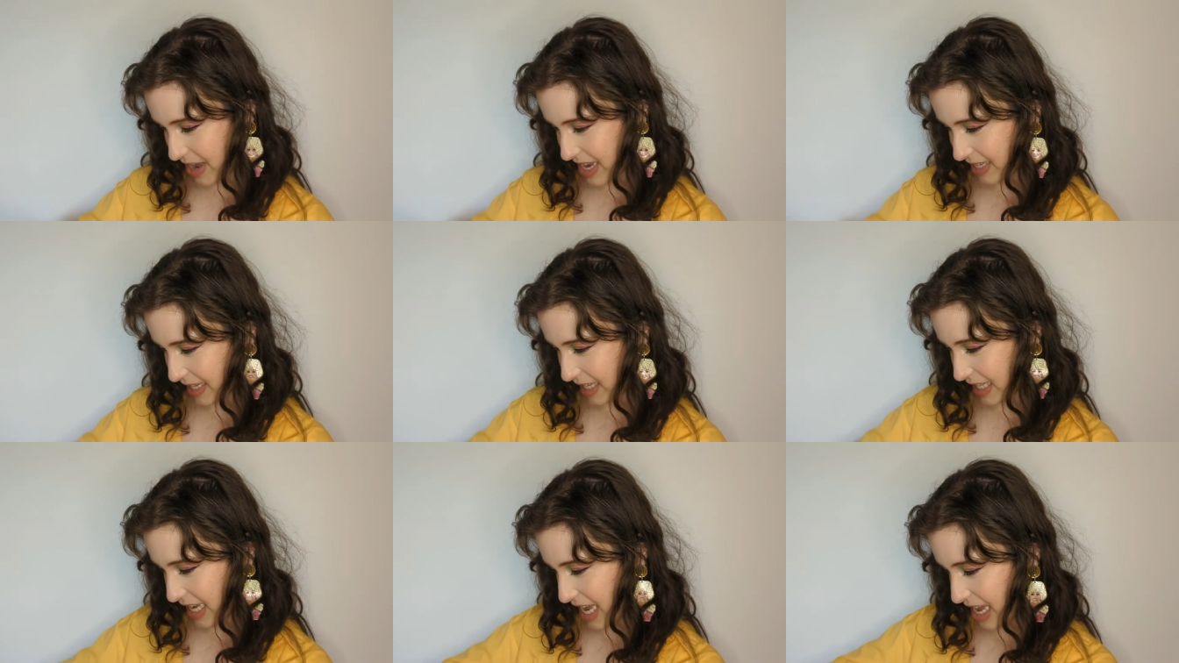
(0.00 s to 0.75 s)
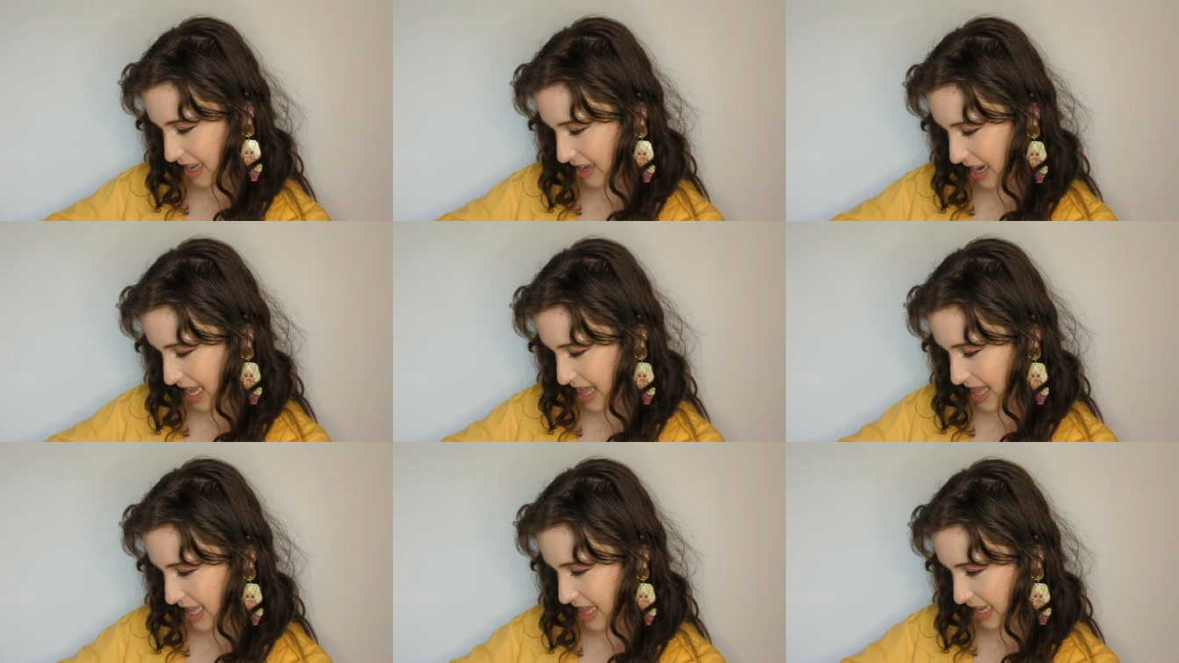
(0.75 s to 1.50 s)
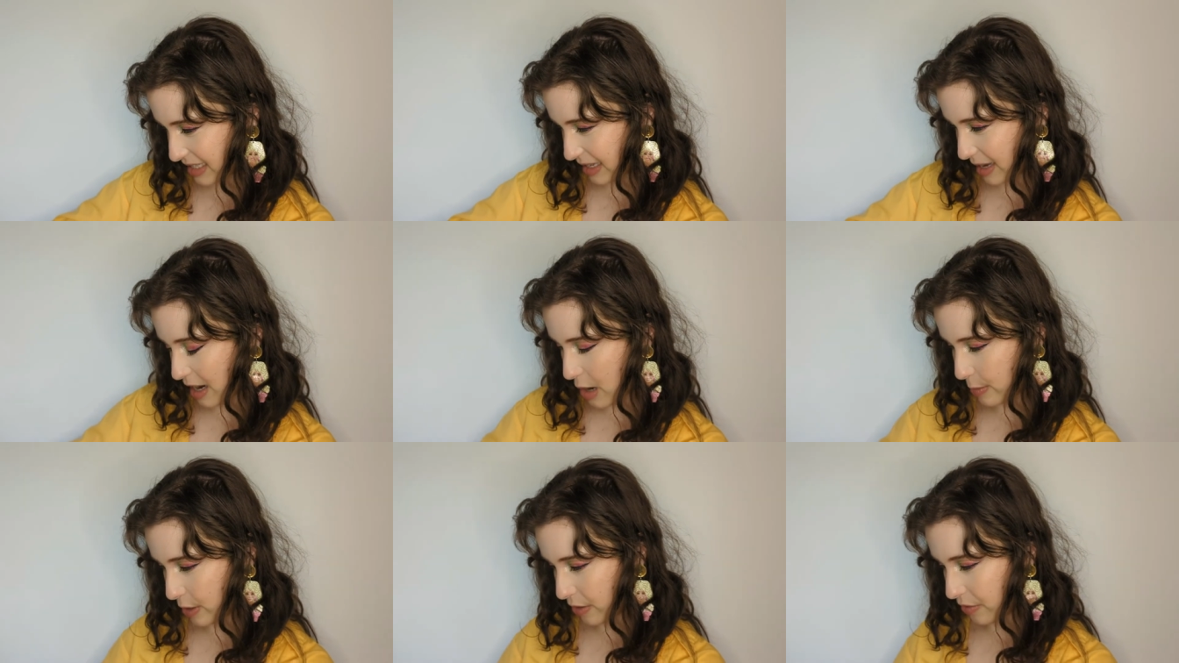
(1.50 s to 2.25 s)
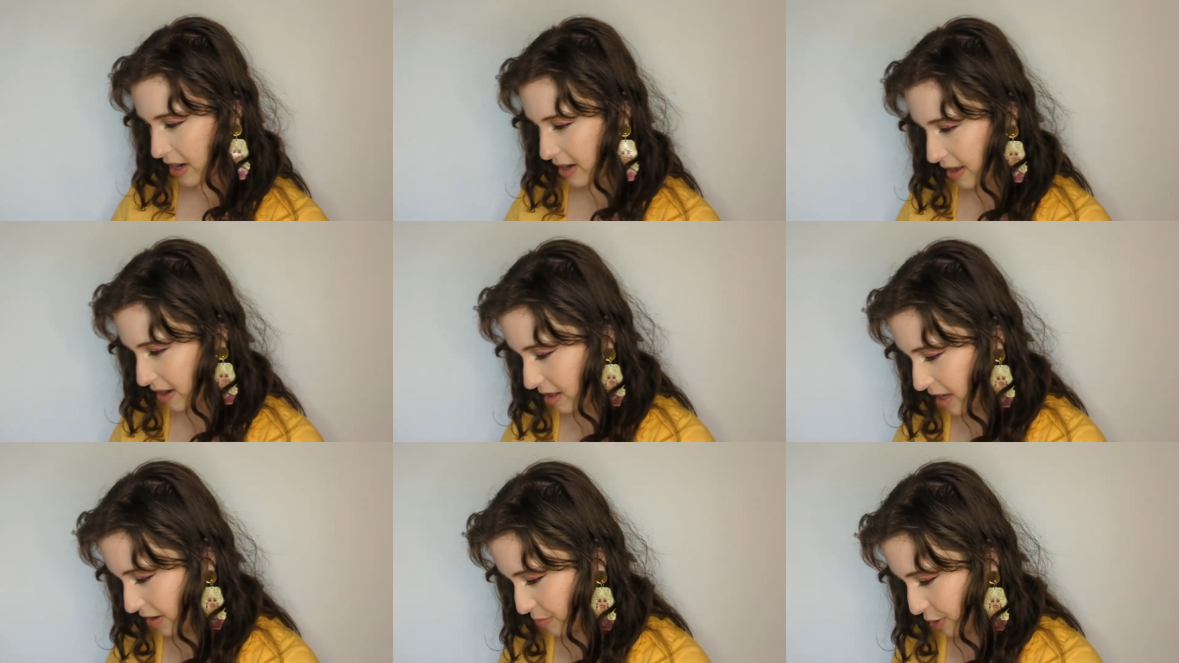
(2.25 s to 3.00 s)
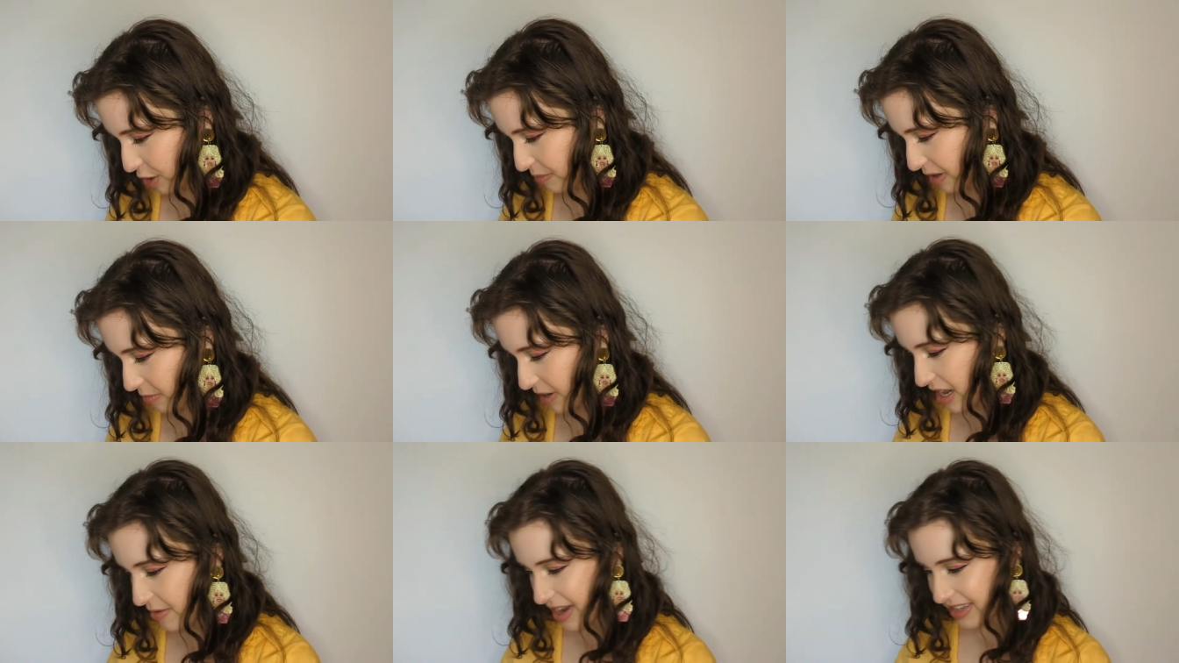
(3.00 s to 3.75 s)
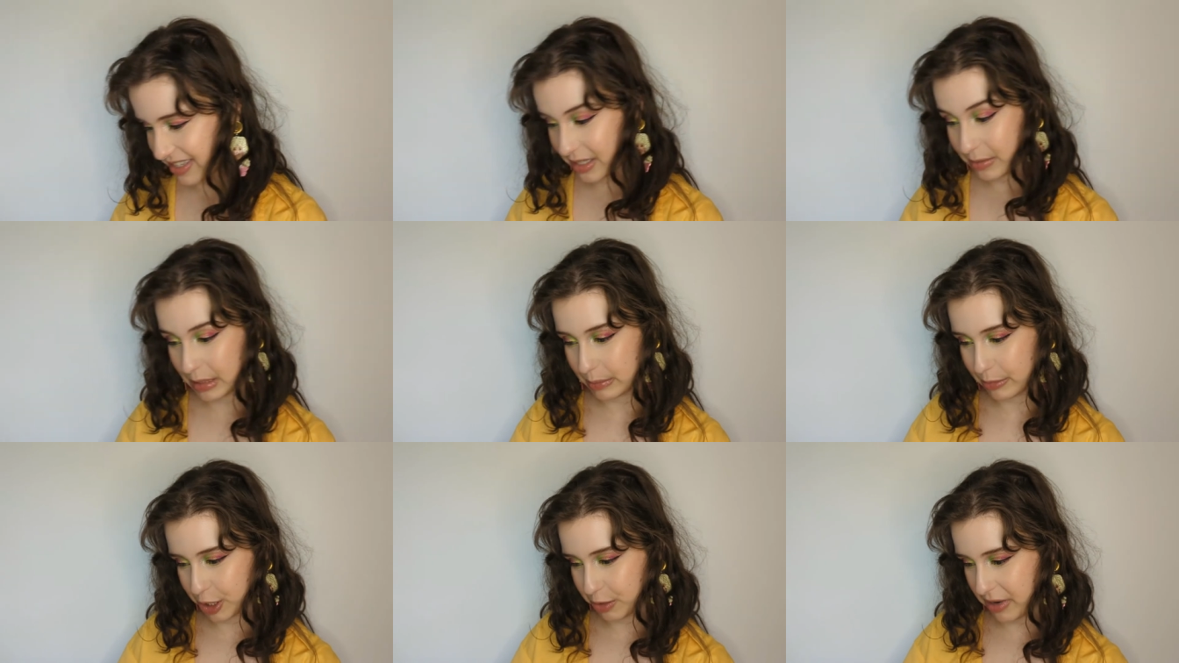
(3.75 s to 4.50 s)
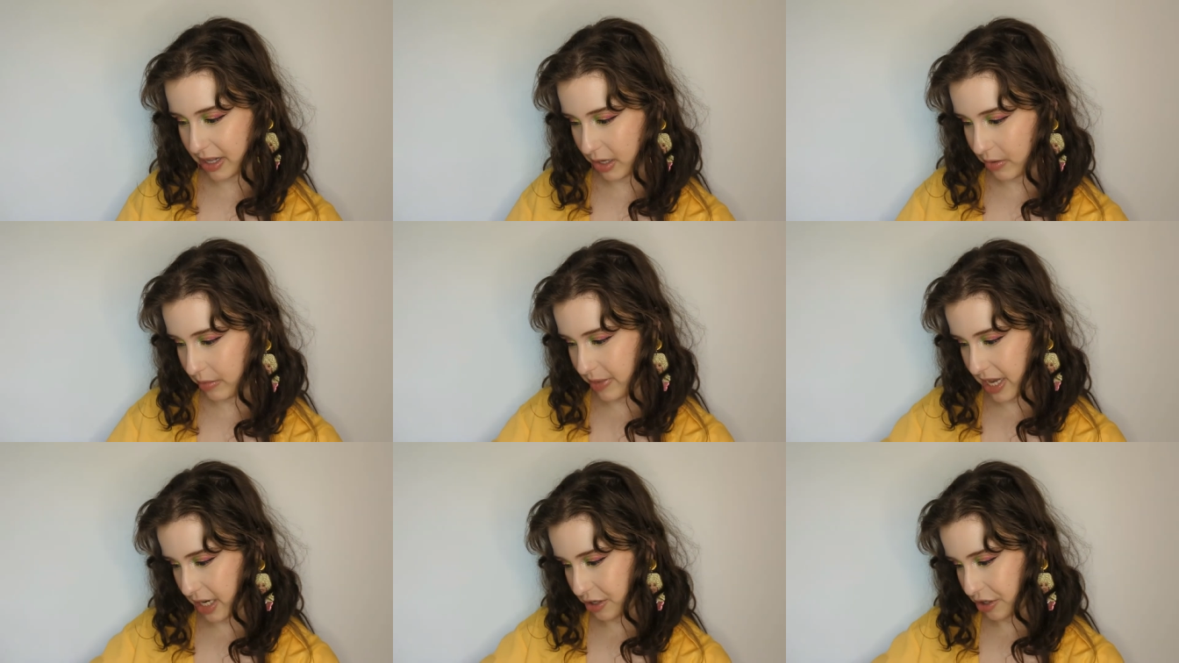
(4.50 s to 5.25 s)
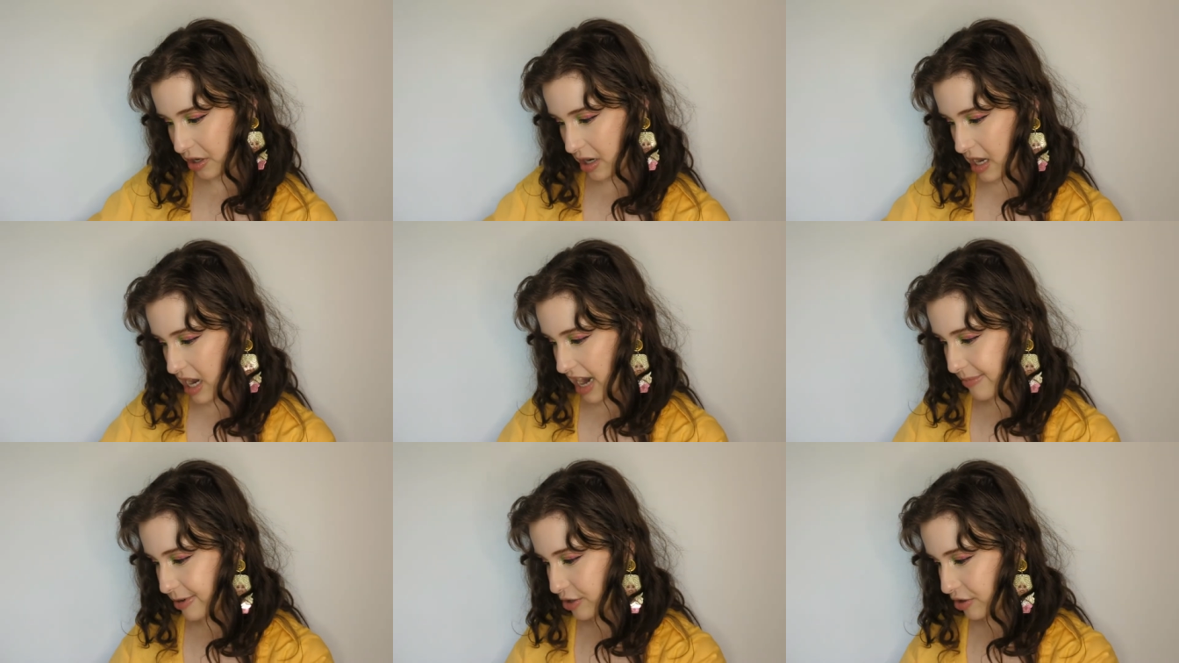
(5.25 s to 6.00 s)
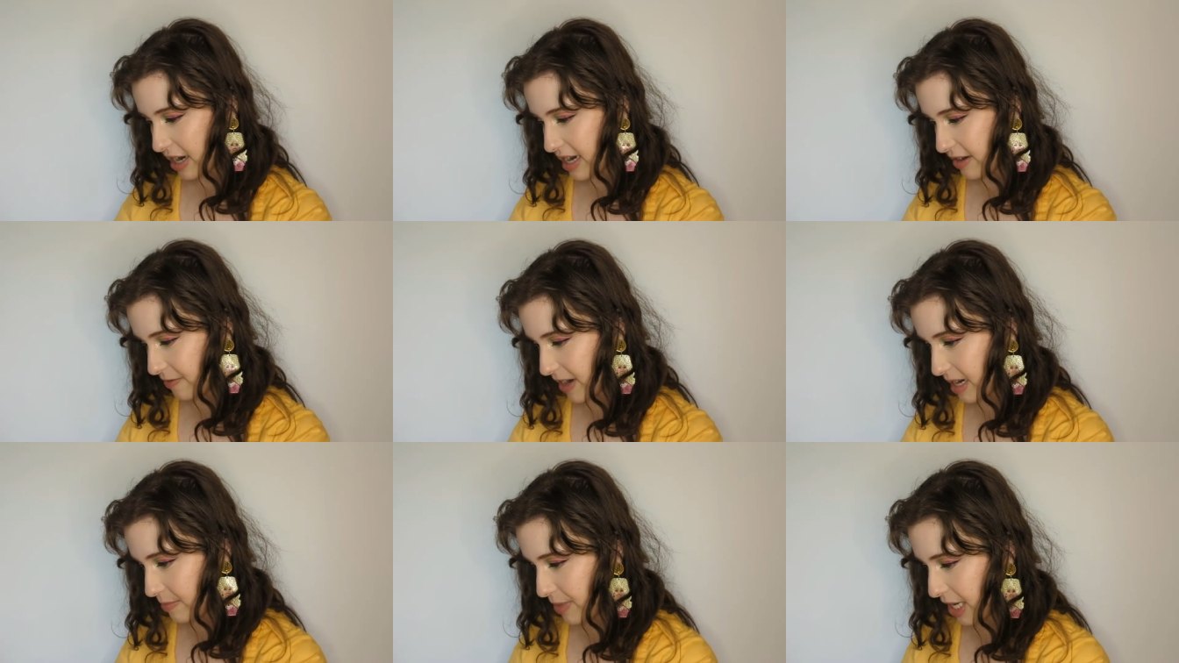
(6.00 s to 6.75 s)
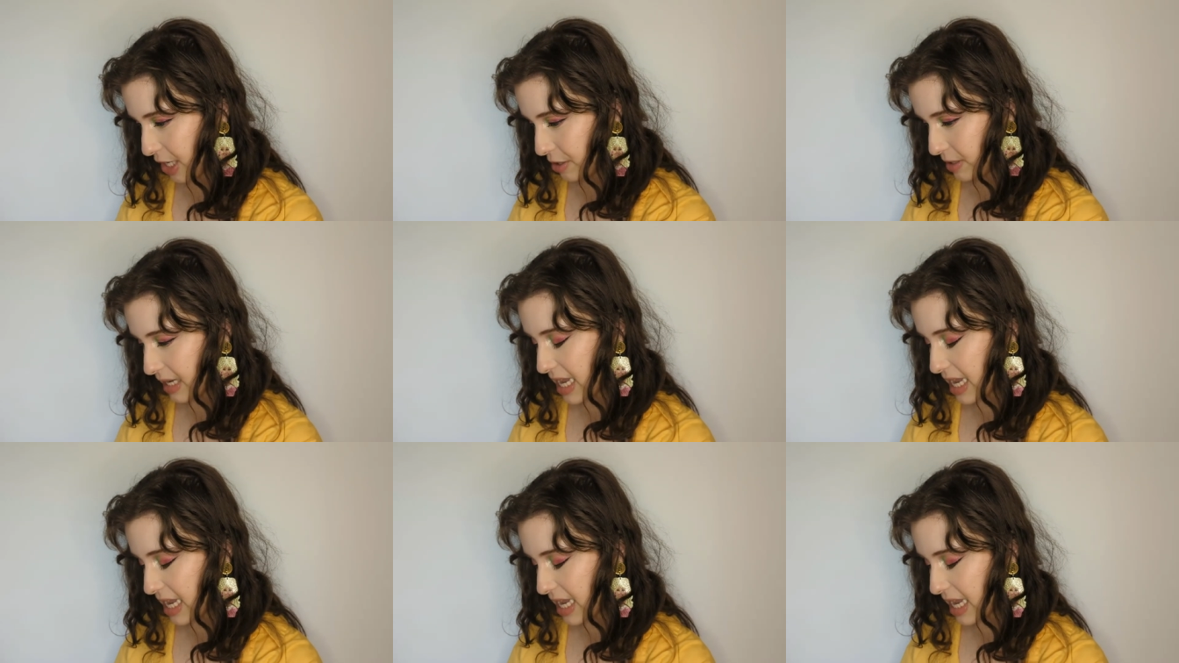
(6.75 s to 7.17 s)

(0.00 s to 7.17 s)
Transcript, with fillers: Basically, I think that's the common thread. They all have marshmallow. But anyways, this one's marshmallow and peach. I've been trying to find a peach